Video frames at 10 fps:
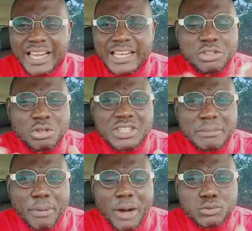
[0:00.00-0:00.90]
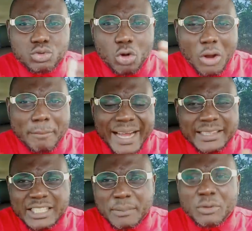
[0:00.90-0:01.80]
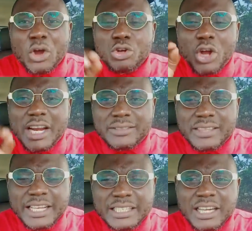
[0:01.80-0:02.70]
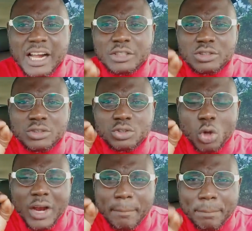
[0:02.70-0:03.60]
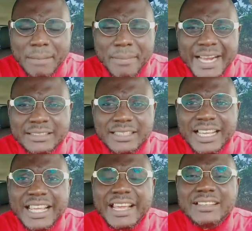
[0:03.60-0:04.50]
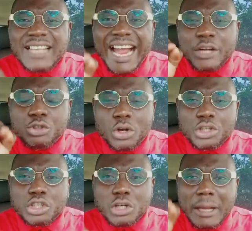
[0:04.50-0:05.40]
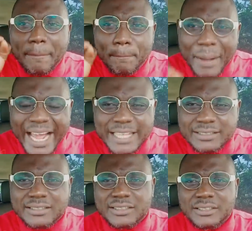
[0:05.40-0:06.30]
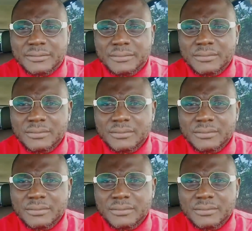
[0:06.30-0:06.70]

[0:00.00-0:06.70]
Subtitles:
in using bombs to combat these people. The only thing to implement is ideologically based